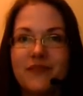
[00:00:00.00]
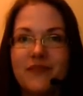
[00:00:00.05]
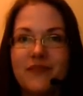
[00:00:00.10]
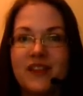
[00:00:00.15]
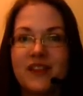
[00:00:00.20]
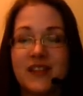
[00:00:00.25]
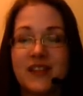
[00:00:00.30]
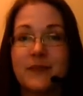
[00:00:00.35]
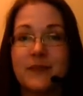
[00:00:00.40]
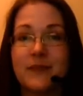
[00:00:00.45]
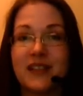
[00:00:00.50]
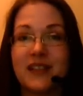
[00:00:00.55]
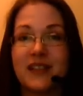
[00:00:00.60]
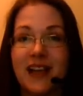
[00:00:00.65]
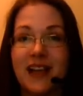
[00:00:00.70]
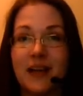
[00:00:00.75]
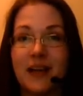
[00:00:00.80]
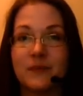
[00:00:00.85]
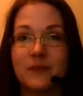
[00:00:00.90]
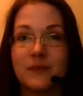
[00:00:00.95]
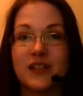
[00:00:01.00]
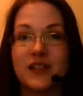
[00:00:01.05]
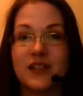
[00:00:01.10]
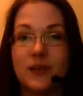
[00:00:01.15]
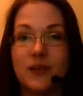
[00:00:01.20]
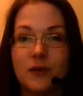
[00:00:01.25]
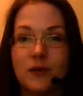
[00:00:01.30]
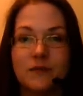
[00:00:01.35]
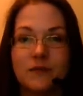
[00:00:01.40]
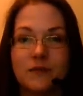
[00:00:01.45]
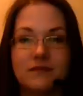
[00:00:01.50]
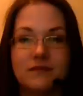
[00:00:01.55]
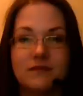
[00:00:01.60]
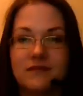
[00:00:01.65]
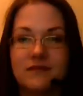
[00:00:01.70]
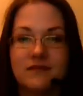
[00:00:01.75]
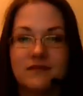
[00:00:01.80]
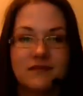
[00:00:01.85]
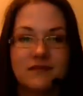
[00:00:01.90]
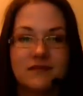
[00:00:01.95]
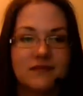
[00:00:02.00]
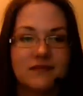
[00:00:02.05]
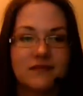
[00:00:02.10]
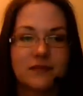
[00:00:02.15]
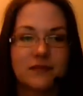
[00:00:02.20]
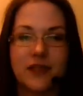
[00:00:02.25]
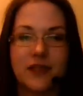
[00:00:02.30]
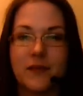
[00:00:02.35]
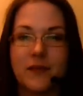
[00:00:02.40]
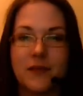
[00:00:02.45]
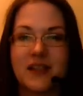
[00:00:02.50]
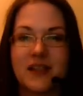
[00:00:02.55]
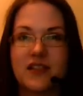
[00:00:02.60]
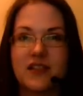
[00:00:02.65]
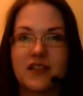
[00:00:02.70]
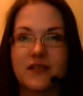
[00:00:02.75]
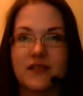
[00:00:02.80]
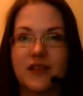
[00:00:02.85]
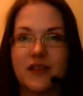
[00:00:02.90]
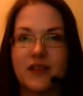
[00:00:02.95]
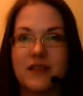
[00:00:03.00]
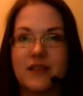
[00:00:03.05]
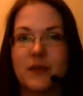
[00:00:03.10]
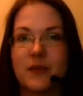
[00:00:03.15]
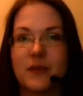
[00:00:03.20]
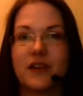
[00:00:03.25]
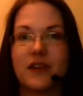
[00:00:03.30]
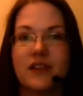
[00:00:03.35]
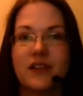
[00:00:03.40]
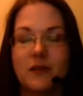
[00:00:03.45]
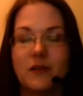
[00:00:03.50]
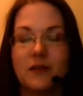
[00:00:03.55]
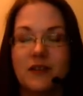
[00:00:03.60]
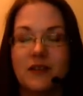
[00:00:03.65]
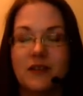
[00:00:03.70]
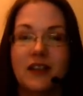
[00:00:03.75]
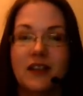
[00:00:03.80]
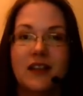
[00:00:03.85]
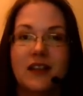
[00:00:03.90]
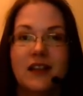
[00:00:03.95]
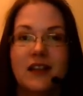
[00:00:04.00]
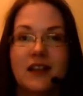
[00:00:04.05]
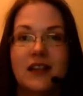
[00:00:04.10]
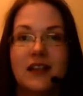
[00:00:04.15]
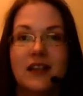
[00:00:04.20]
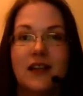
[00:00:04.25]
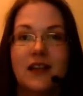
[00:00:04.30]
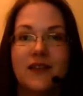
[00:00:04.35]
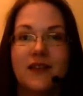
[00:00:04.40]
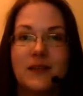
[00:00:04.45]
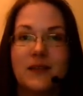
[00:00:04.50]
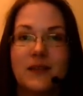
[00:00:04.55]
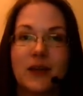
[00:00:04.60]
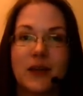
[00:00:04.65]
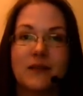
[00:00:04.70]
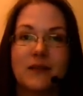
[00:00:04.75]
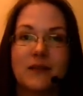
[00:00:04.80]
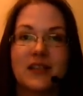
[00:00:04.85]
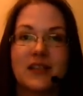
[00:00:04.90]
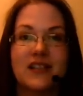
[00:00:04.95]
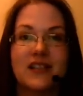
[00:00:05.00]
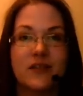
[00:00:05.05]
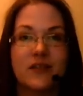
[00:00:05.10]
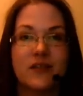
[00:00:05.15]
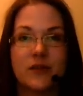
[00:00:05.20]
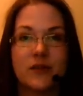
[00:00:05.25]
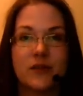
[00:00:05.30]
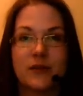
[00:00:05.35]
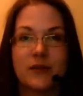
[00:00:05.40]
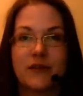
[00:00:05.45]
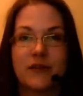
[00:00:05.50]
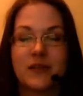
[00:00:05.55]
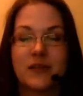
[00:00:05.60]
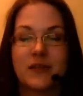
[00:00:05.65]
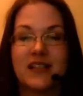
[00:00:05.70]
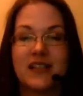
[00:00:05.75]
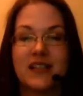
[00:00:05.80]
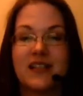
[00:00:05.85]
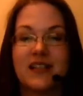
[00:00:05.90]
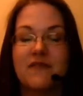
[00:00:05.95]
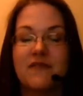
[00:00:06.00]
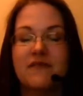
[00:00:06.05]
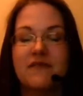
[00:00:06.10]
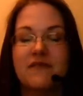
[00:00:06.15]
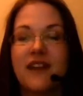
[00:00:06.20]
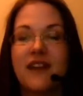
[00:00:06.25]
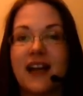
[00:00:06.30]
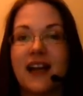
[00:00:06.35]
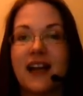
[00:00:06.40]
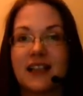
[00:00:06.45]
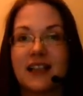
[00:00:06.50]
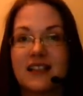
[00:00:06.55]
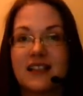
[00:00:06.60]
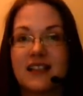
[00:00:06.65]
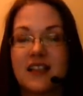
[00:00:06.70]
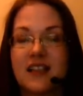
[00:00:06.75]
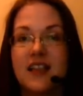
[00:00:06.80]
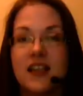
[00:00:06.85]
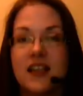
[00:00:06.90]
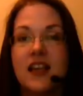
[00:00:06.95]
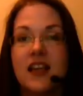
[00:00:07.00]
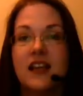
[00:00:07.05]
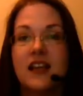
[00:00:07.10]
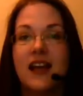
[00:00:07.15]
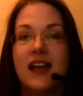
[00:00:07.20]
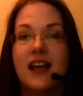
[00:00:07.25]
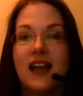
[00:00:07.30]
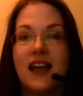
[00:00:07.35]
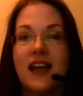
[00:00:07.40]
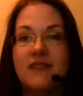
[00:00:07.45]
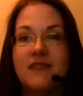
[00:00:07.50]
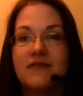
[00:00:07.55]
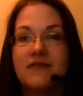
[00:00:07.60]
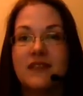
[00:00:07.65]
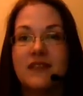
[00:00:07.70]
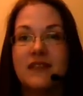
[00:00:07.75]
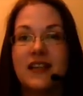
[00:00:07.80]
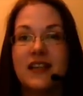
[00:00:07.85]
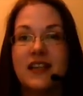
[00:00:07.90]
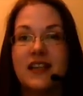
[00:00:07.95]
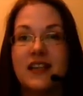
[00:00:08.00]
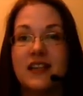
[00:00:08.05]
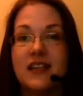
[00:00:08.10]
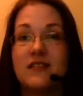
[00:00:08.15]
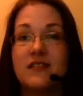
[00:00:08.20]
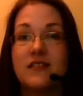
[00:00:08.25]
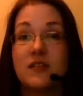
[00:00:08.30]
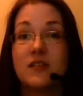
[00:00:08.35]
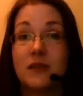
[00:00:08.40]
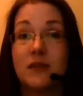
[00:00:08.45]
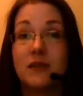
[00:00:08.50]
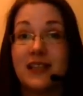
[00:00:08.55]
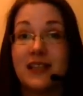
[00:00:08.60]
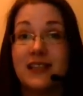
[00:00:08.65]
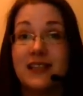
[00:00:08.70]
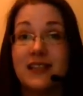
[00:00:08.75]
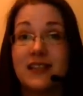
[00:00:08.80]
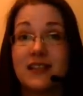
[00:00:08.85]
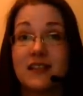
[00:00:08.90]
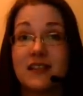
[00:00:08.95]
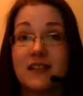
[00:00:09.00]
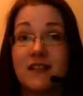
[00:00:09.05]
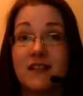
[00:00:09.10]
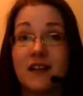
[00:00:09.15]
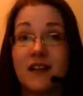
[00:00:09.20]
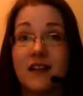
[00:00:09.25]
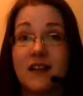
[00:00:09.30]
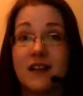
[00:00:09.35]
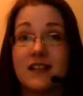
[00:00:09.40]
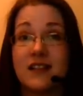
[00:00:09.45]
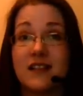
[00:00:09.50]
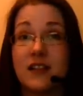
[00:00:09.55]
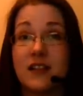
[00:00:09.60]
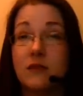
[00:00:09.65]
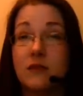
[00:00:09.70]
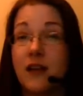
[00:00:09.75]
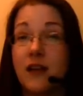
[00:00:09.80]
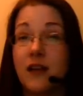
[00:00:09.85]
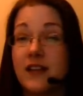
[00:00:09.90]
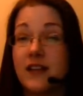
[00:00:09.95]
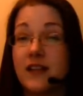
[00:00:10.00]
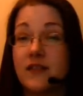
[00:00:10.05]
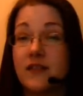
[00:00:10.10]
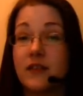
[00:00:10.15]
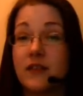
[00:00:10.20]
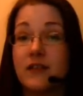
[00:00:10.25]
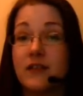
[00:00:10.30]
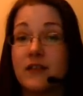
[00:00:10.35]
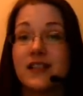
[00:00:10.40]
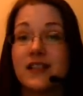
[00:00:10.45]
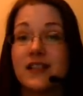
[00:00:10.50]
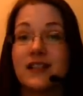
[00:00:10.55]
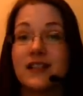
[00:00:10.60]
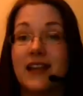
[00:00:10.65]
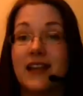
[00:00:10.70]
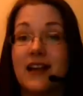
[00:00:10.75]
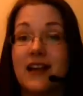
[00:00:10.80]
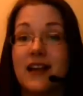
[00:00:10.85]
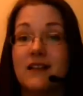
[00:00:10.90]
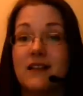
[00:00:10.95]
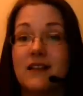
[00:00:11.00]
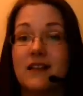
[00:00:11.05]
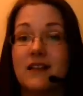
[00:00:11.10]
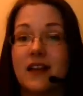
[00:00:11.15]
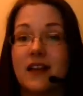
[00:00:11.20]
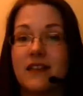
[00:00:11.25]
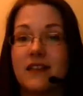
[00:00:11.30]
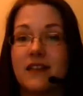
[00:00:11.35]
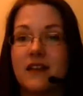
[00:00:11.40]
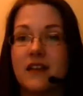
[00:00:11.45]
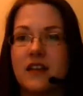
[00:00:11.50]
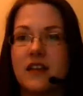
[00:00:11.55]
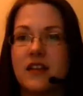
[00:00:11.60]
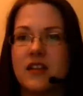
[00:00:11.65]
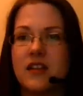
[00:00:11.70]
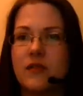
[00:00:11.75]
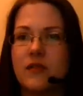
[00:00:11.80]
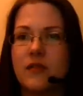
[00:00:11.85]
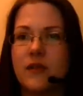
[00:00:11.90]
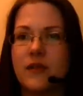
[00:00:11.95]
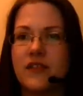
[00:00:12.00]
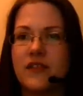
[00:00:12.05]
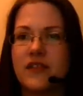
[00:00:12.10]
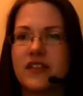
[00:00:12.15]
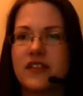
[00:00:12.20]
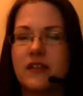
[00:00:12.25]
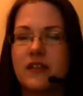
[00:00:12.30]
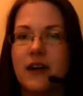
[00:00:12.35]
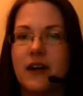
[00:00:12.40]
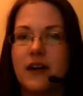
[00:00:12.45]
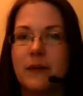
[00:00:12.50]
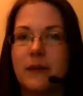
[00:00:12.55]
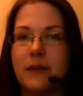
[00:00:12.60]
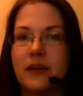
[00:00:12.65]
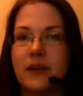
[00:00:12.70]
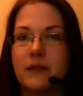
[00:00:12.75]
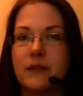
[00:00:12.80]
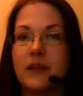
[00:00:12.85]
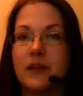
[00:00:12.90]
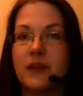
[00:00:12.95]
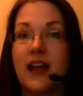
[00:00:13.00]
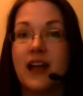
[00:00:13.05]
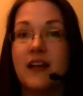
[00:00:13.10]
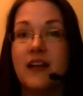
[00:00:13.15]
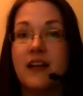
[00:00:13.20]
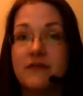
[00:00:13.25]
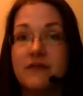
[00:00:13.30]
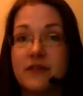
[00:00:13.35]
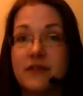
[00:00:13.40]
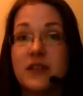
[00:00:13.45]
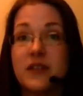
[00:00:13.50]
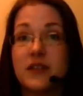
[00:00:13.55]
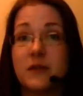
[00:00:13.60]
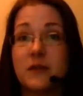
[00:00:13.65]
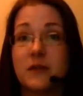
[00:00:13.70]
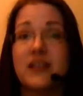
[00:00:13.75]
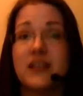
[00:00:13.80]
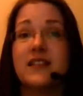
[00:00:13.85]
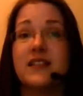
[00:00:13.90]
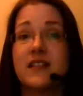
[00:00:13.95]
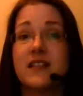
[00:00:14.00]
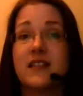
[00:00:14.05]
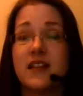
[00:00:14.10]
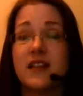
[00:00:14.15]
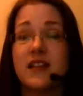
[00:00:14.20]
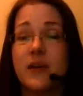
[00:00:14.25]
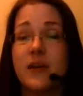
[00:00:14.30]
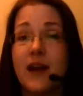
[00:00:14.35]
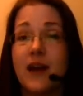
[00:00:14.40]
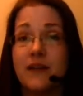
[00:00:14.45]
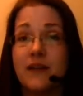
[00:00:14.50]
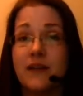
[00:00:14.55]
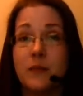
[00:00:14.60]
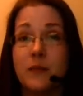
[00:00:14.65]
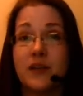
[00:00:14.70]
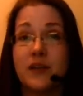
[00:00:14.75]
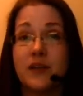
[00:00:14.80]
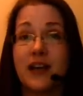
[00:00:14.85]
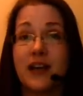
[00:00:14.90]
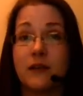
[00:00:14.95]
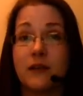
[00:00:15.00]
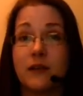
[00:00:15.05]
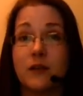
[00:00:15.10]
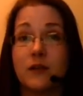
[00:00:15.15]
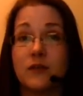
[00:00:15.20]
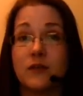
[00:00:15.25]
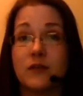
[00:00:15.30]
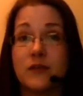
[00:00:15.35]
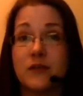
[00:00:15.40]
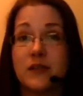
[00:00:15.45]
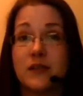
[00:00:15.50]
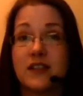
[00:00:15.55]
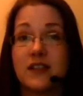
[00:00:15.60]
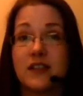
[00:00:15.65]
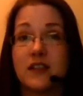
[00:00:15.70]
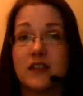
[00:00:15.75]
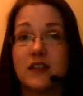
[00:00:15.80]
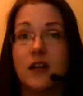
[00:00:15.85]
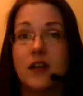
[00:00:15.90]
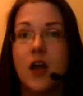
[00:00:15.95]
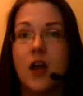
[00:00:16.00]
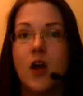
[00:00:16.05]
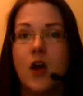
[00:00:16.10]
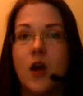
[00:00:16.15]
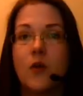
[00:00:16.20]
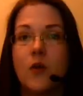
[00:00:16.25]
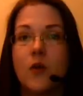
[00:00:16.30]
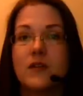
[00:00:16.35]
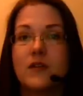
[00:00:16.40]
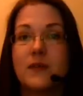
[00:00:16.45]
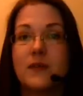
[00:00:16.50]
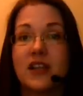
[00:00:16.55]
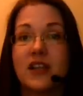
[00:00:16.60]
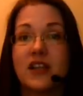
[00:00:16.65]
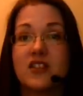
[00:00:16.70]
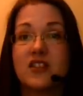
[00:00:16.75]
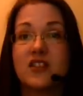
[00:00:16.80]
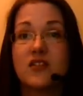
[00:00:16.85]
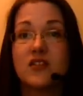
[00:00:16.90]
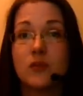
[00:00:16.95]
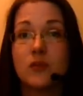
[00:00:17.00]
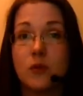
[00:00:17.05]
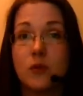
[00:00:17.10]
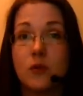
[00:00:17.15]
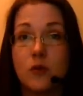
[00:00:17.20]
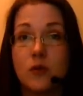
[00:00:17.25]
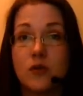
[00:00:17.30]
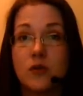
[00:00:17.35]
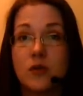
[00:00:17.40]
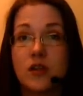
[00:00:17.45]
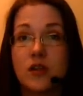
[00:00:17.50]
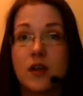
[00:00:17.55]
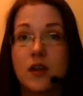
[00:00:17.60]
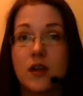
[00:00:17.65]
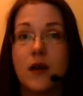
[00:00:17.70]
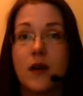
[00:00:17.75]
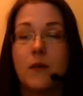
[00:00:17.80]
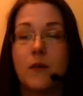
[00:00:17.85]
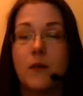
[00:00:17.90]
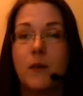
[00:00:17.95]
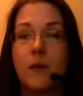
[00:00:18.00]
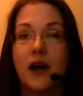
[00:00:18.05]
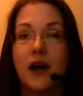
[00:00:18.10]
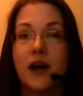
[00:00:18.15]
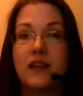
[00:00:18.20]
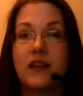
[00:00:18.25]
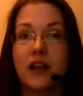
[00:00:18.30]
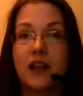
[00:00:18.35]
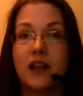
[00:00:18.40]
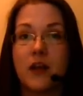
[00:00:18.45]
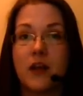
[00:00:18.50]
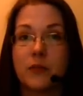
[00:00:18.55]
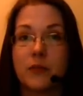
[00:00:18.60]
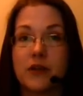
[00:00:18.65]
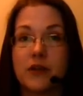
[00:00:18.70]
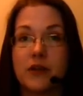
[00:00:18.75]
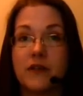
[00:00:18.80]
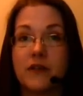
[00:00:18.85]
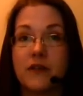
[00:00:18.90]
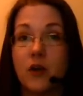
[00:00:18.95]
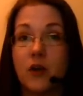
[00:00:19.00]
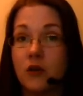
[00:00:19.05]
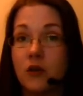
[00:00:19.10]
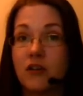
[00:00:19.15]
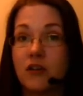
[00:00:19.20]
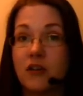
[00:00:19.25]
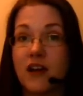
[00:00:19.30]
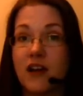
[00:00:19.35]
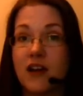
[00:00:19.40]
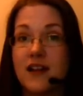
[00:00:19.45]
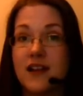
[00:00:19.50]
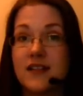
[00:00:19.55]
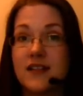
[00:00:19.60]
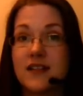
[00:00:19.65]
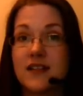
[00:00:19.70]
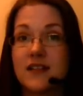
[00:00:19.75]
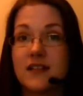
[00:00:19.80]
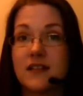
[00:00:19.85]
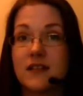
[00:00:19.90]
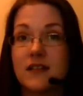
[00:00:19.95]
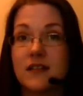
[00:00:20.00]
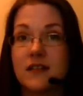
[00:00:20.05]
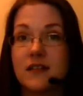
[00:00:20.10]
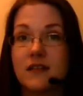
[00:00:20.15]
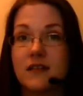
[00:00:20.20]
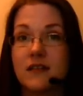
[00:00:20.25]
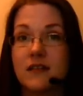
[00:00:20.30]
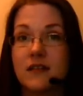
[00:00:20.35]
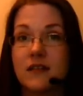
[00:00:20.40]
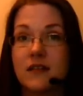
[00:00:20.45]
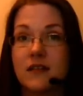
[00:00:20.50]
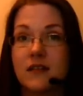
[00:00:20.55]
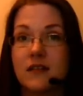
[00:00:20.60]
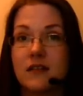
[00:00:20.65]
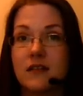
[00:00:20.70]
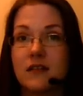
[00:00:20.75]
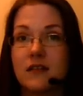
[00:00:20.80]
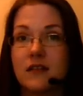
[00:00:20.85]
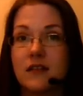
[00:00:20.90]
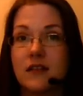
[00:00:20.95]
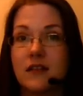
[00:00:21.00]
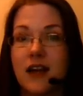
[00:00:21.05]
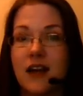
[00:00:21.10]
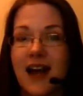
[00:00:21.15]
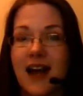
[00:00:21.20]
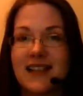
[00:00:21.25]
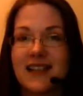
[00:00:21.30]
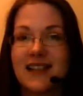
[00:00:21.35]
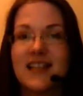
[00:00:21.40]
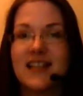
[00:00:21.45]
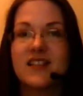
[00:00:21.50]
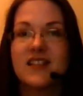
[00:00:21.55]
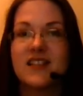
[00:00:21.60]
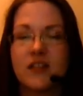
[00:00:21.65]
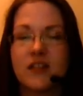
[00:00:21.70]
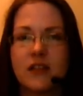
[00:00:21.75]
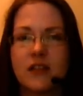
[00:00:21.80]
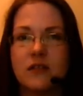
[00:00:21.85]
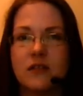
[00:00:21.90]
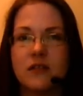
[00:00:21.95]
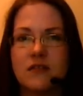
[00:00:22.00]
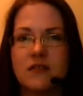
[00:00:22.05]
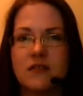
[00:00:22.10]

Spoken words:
The same is going to happen to your private messages on Facebook and your Facebook updates and your Twitter updates. And in fact, every tweet until relatively recently, I don't know if it's still happening, but every tweet that you ever put out on Twitter was being stored by the Library of Congress as historical